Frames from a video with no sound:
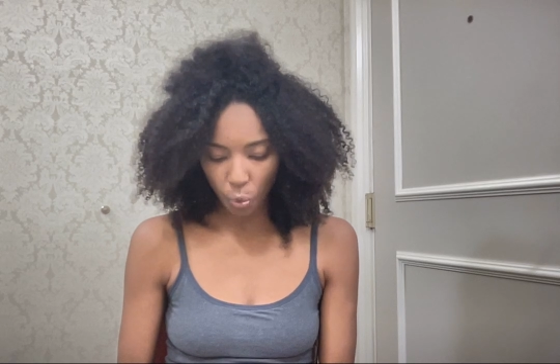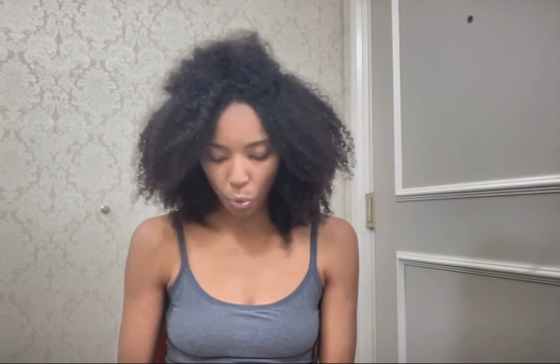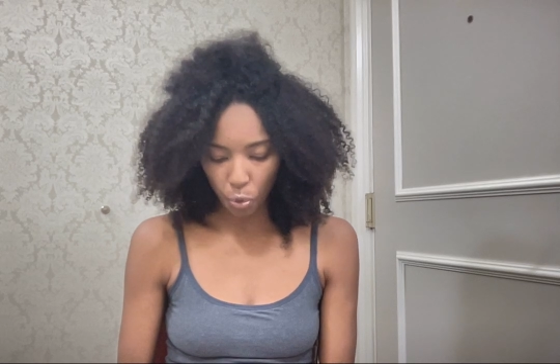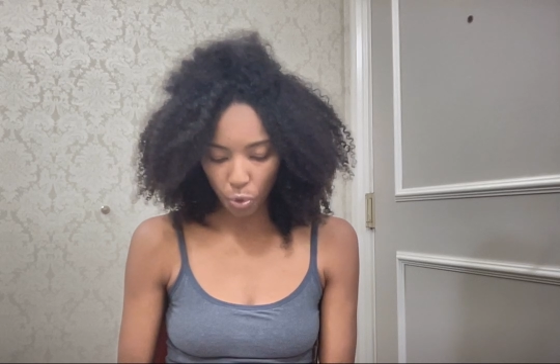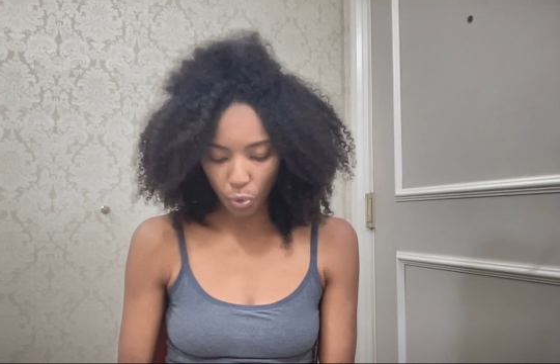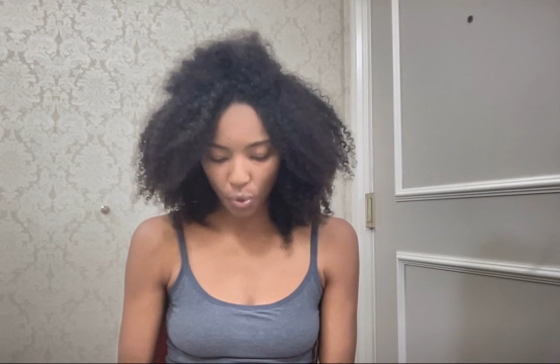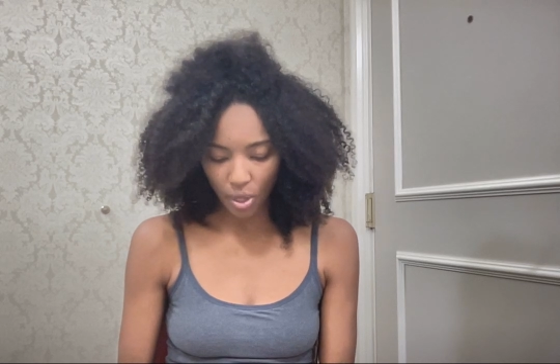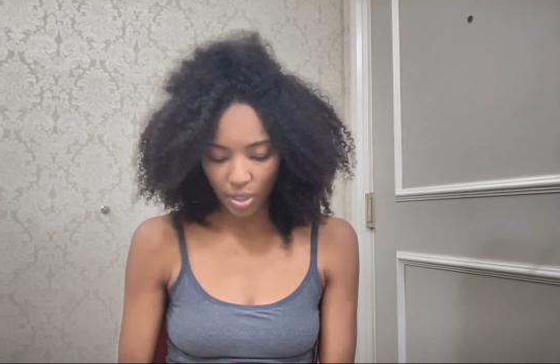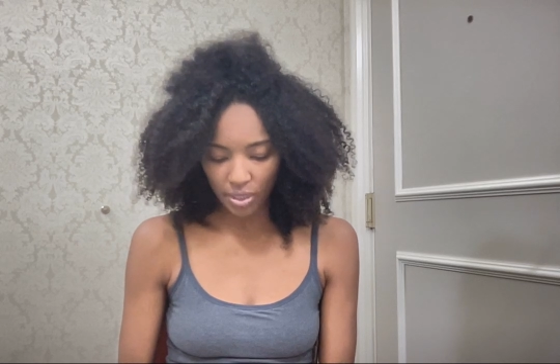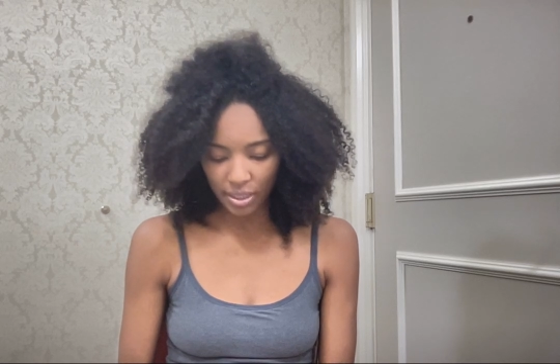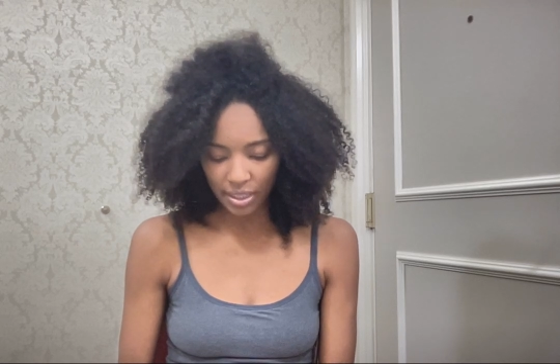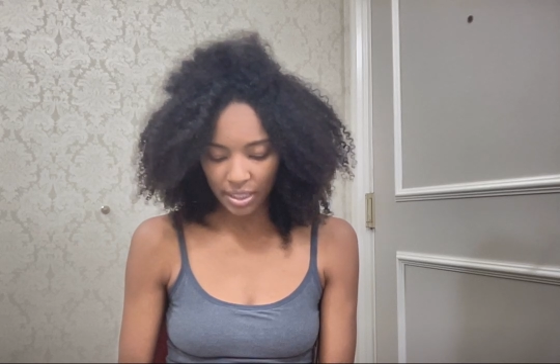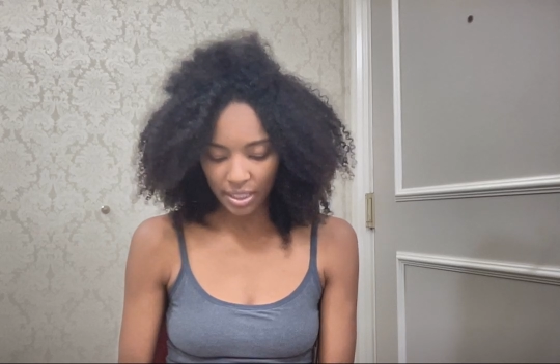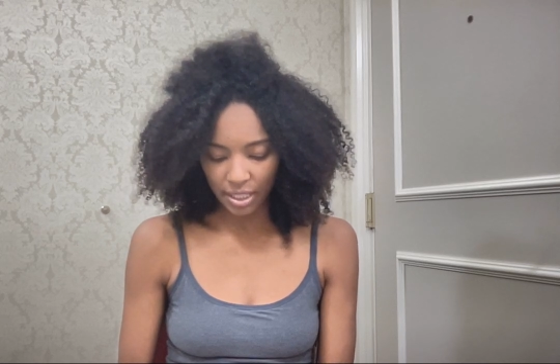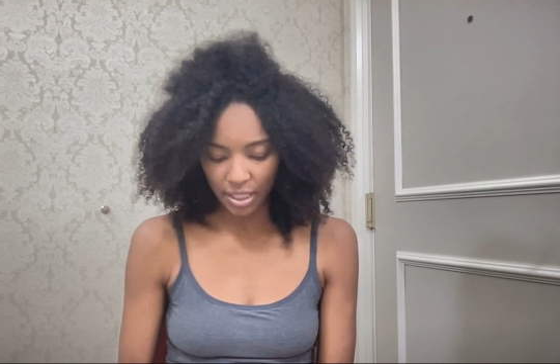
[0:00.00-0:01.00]
or the
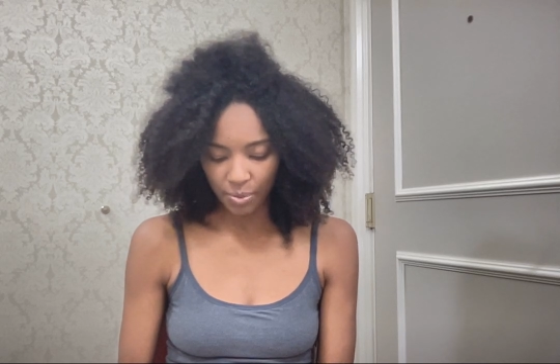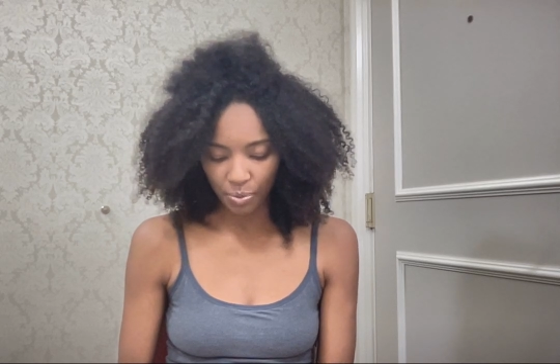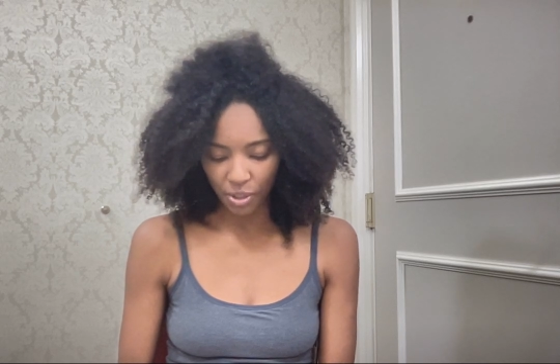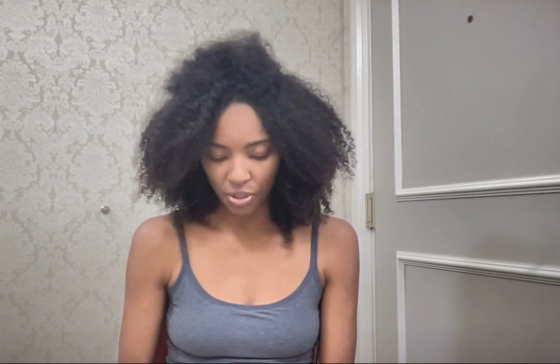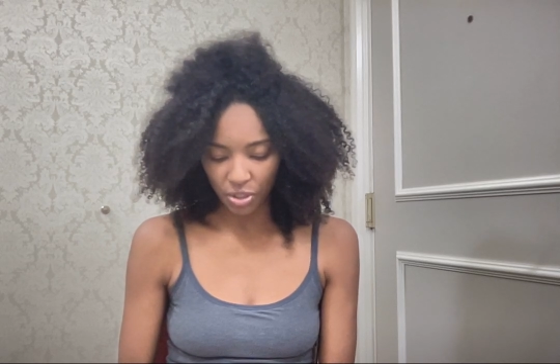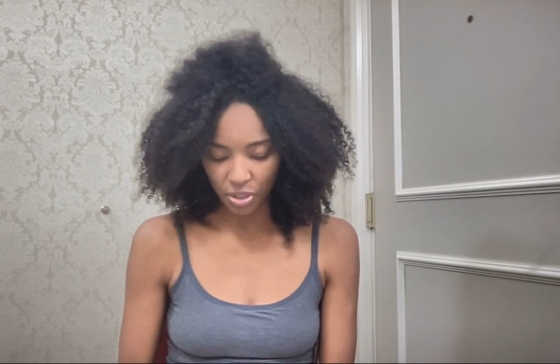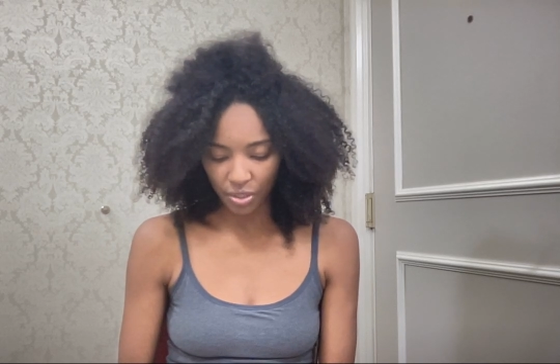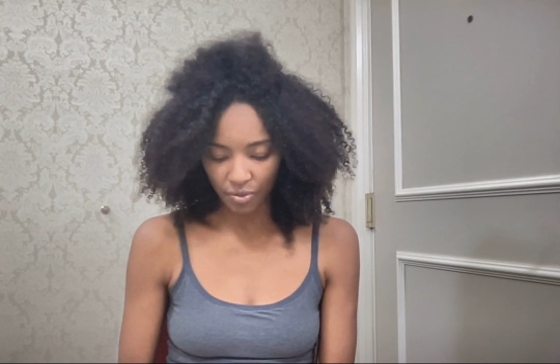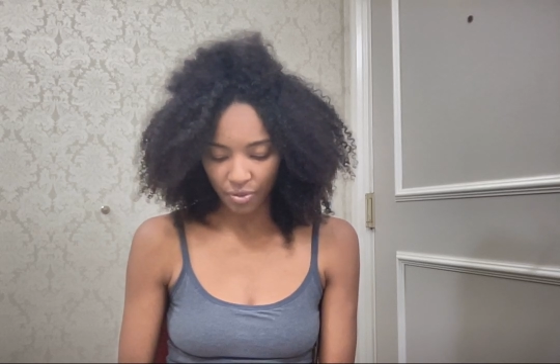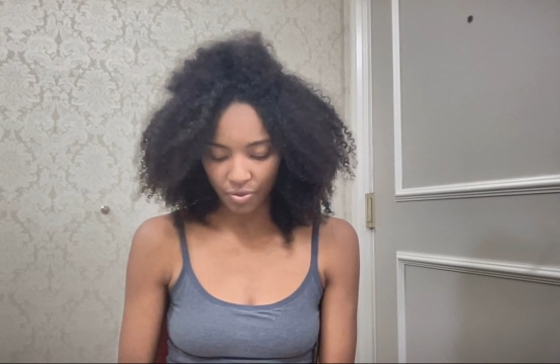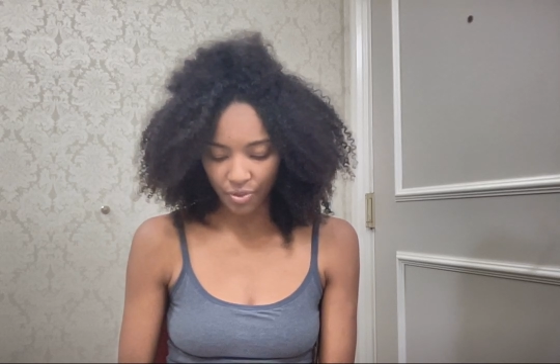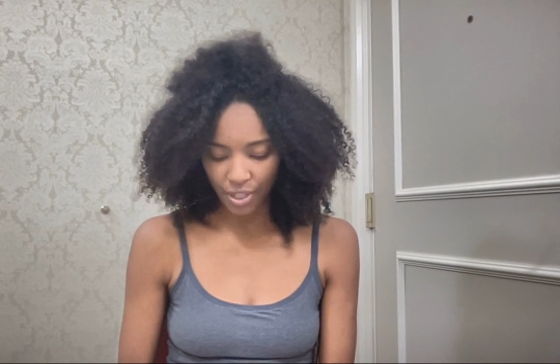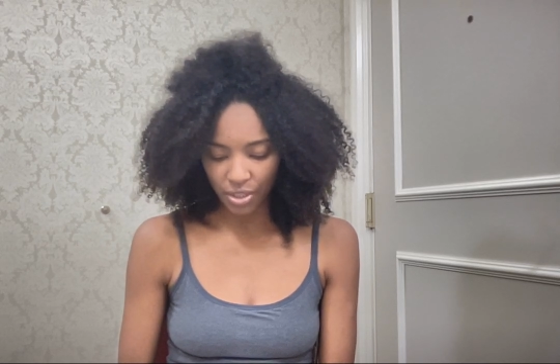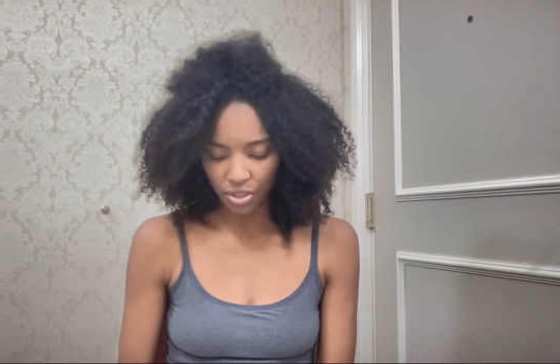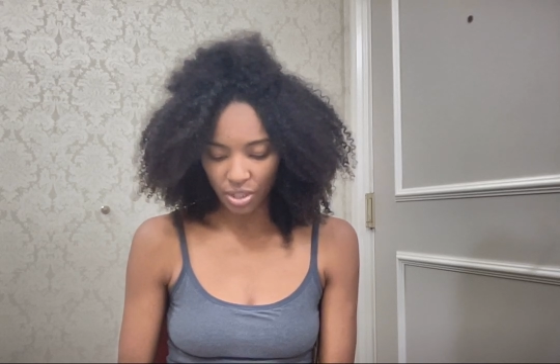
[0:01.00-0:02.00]
qualities and expressions of
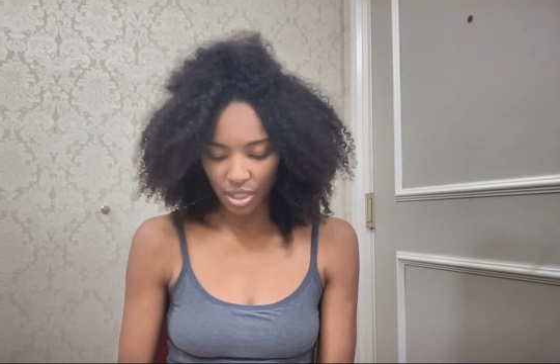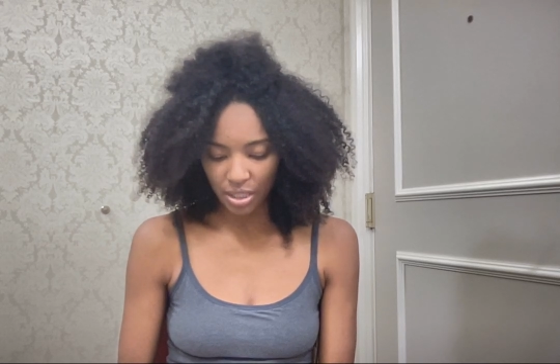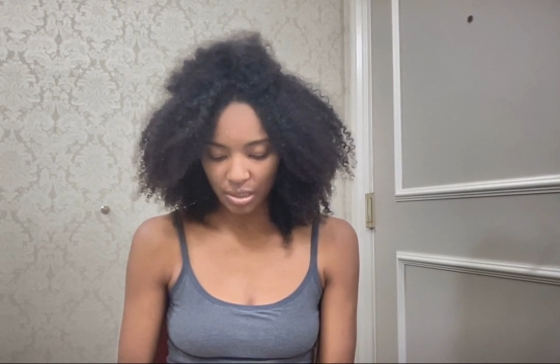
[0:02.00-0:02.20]
affection that